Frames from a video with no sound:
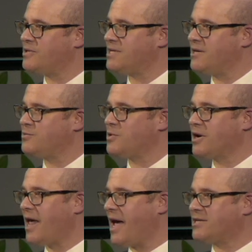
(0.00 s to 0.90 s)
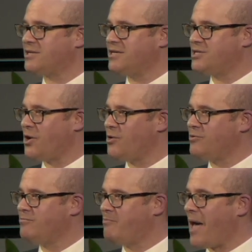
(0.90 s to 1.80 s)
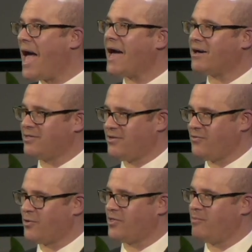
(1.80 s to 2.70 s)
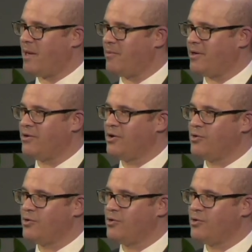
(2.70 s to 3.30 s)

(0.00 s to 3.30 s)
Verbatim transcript: Court says, we're going to actually tone back the Fourth Amendment